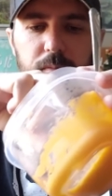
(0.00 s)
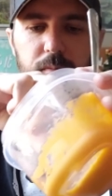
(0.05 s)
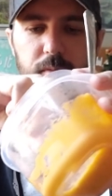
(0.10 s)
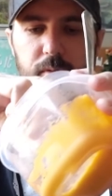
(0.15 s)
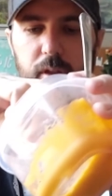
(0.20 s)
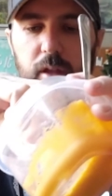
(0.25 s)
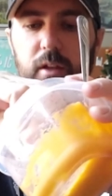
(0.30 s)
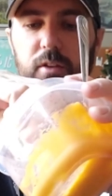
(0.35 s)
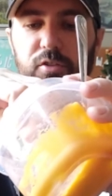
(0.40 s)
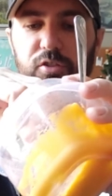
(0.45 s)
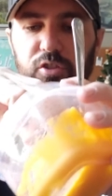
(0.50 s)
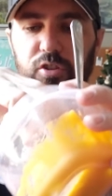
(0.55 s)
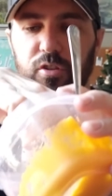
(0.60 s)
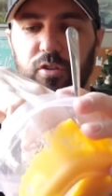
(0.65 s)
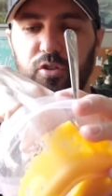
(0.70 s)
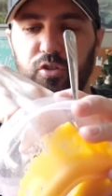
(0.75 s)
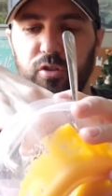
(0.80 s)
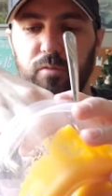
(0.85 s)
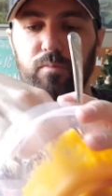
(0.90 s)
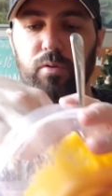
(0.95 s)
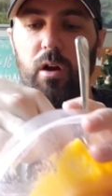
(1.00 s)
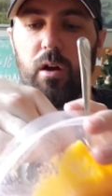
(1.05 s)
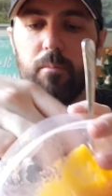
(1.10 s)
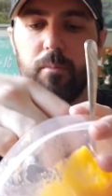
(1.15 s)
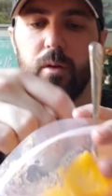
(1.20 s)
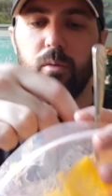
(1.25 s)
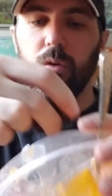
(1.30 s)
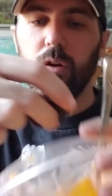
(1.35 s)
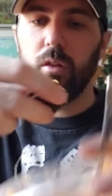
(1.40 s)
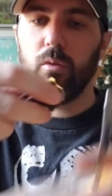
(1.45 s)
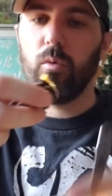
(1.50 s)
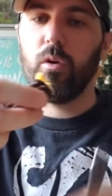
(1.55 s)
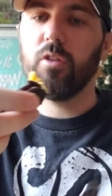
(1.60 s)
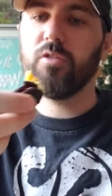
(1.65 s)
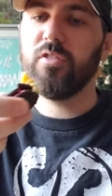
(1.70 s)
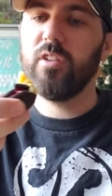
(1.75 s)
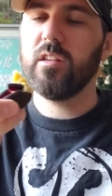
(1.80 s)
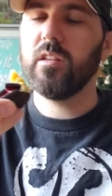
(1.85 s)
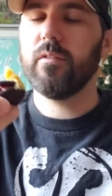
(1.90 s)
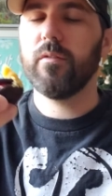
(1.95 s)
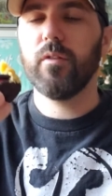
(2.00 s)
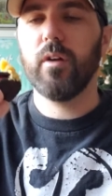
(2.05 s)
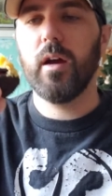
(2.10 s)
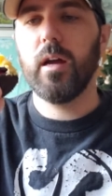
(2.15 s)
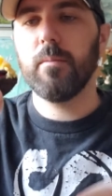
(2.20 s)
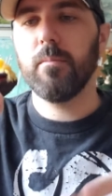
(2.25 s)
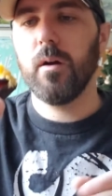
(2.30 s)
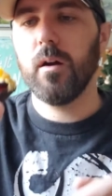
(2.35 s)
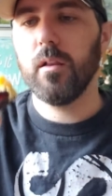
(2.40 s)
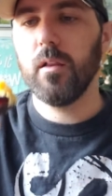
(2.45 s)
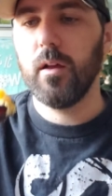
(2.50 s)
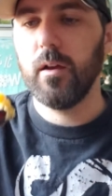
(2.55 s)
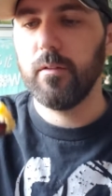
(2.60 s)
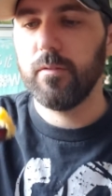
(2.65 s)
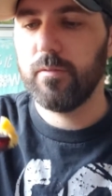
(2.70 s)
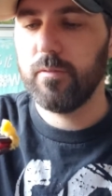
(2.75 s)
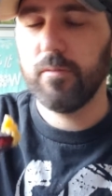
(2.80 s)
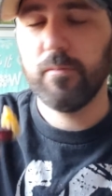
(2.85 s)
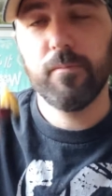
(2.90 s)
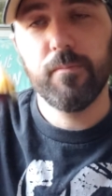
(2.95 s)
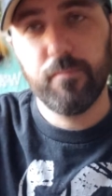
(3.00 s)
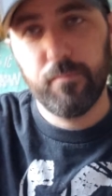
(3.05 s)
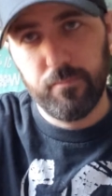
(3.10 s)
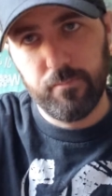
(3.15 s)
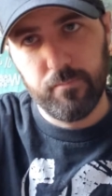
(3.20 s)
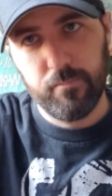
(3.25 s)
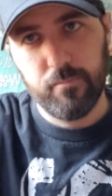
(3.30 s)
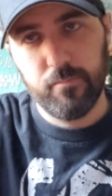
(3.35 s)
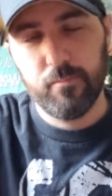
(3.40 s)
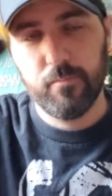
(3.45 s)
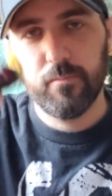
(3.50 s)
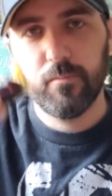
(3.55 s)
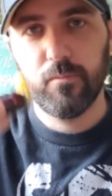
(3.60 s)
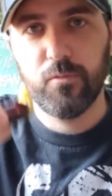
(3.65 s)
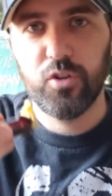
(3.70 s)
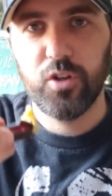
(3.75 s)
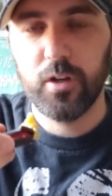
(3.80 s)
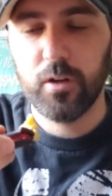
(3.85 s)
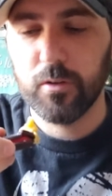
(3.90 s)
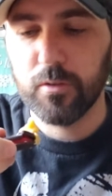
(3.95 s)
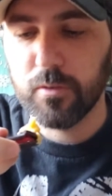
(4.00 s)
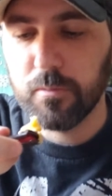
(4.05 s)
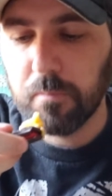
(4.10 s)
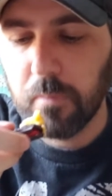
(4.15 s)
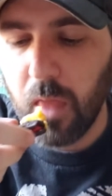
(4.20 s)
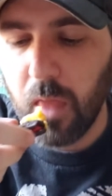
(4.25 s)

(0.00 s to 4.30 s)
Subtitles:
This should probably be one of the worst things I've ever had in my life. Cheers.